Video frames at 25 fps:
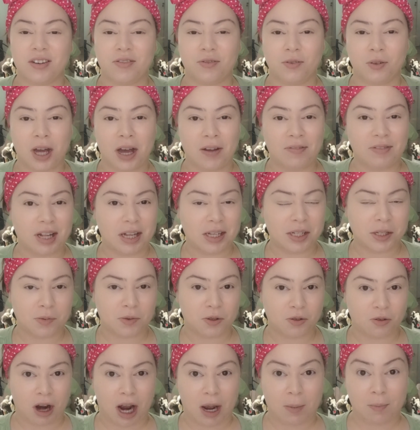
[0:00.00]
If you have not
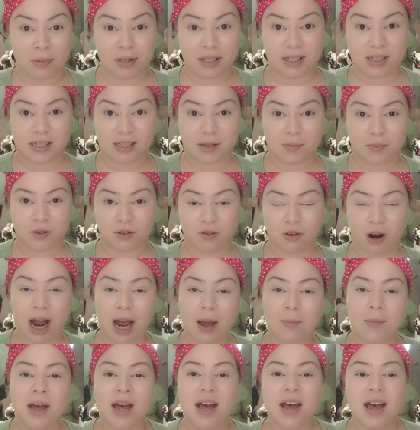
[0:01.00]
subscribed, please
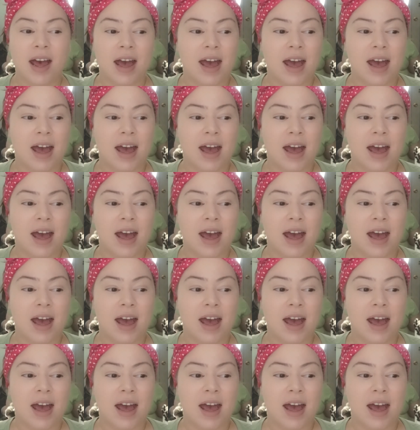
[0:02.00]
subscribe,